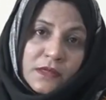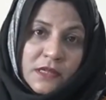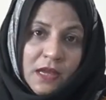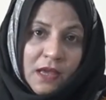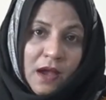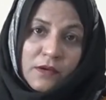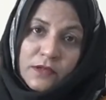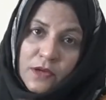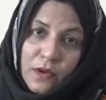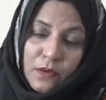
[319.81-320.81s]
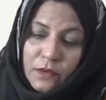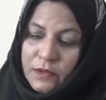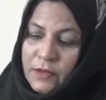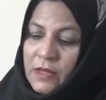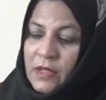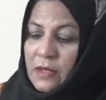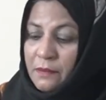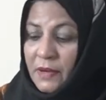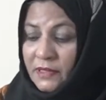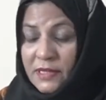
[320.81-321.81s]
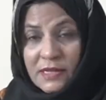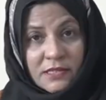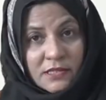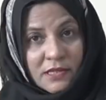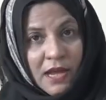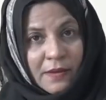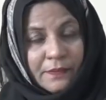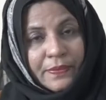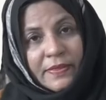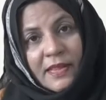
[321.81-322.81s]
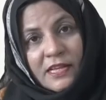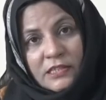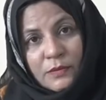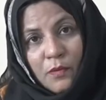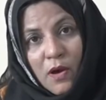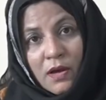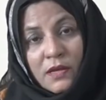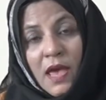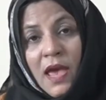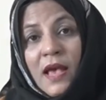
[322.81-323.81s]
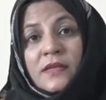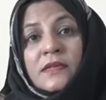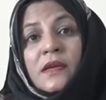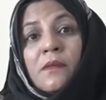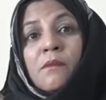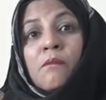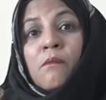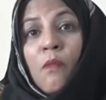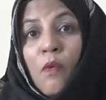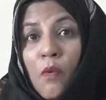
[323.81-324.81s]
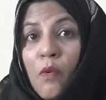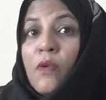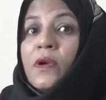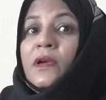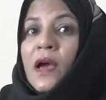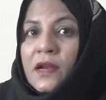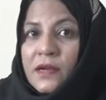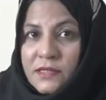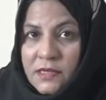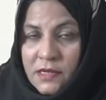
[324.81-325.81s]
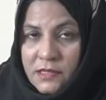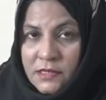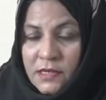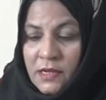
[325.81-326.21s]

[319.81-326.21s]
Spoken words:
Take out, hold, but this time this box has more colors in it.